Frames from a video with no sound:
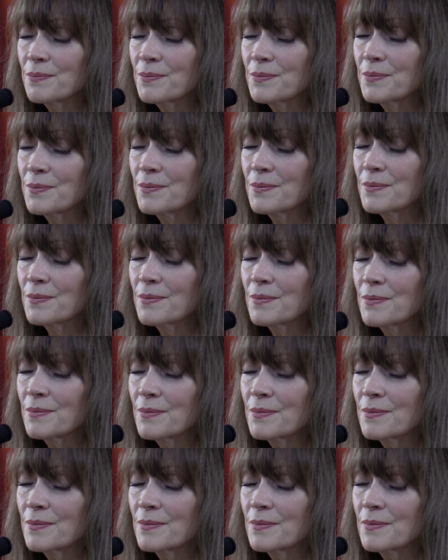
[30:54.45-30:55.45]

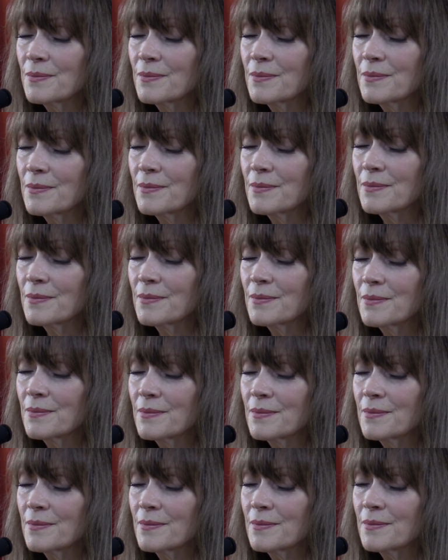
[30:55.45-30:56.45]

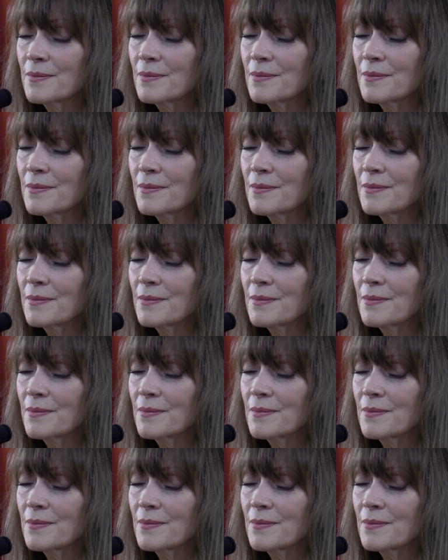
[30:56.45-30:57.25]
[no speech]